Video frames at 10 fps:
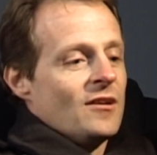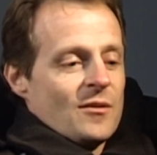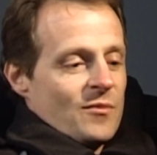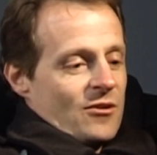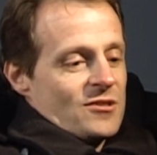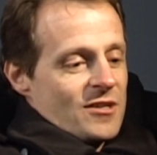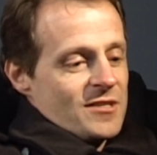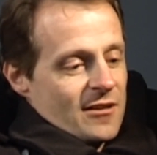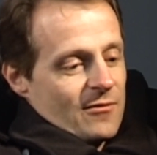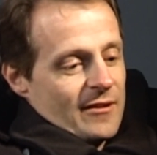Because I said
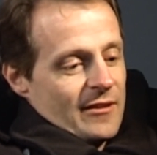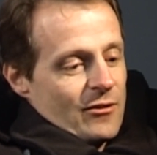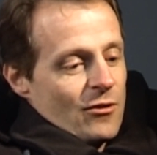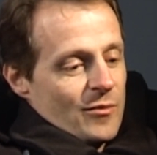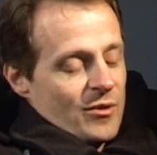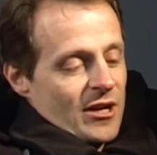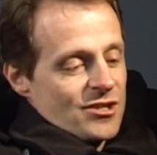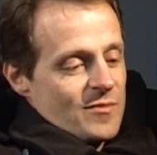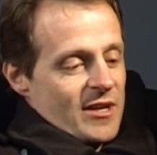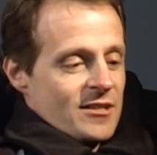at one of the early
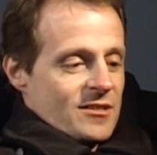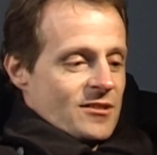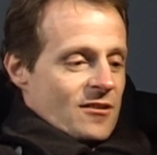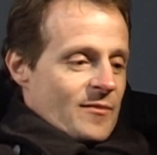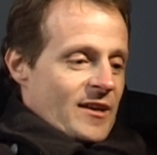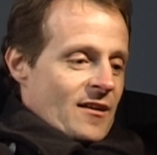production meetings, it's got to be